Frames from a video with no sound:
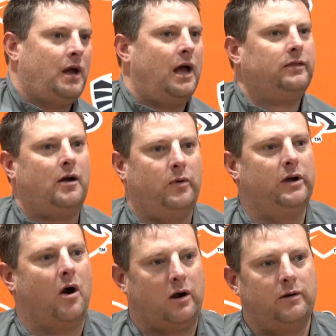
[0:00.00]
Yeah, I thought we
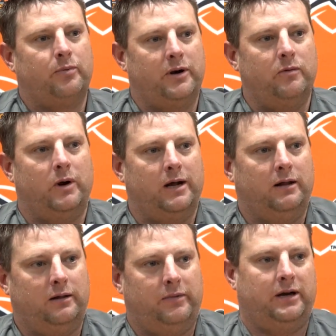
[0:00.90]
guarded pretty
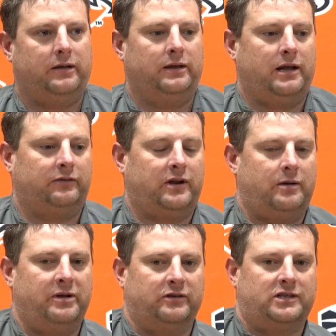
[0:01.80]
well. I mean, I think that's got
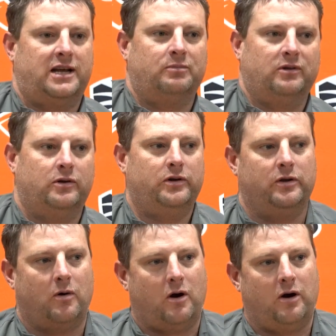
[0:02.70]
to be a staple of who
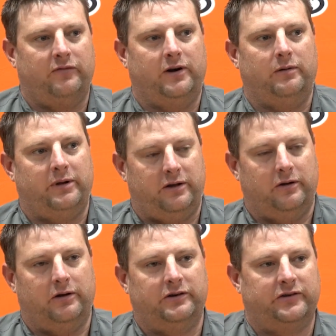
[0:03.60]
you are if you're going to be
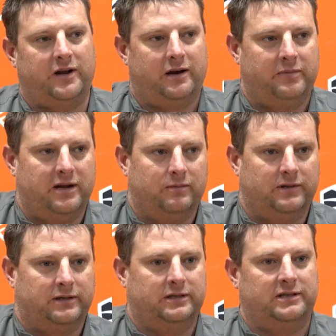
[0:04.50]
good. Is you got to be able
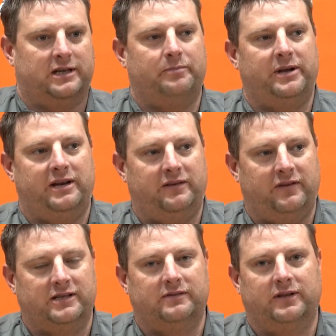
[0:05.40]
to compete
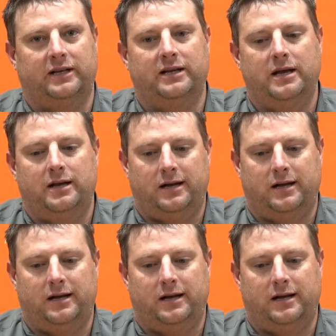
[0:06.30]
defensively.